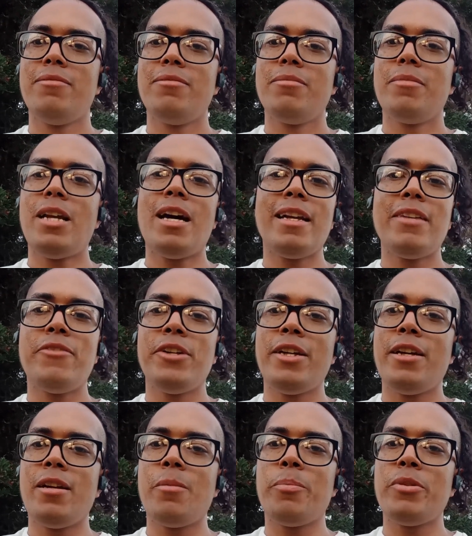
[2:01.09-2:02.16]
not even
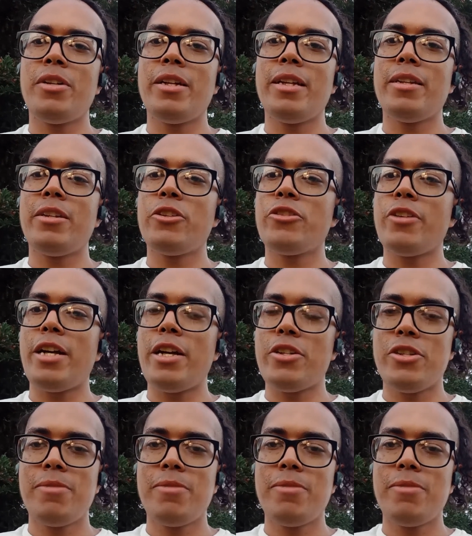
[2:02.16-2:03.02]
gonna put it in the trash.